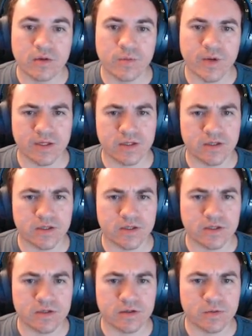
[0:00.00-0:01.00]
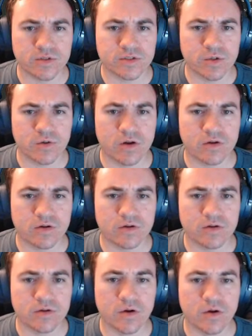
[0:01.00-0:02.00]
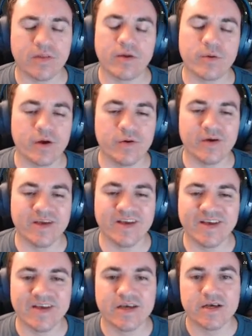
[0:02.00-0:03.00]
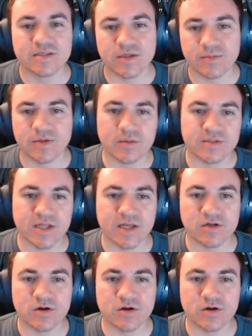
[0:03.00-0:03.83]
Wait, what's going on? Okay, there we go. Sometimes it has a